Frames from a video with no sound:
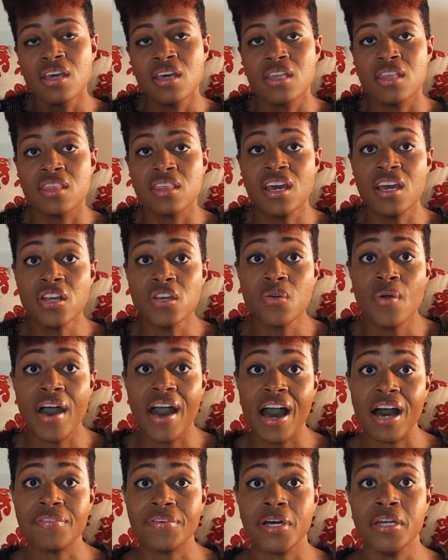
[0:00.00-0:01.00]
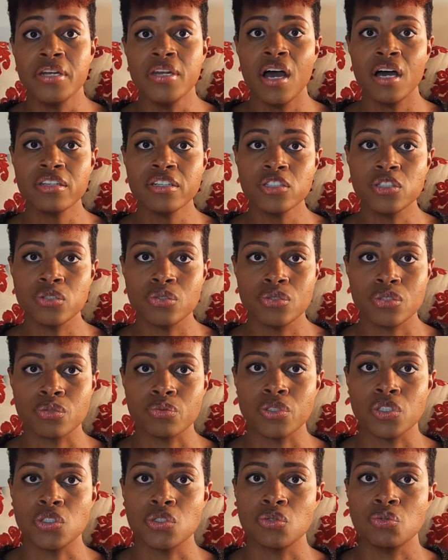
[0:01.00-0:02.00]
Then you have another juicer
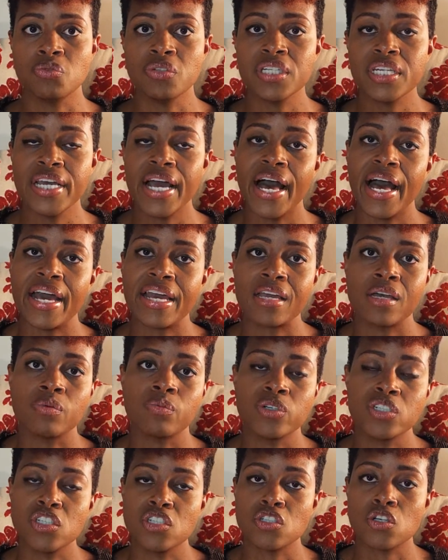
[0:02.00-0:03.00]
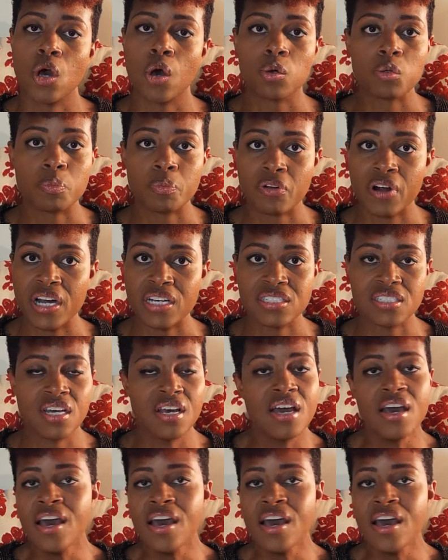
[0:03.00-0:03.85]
which is really high end, which is cold press.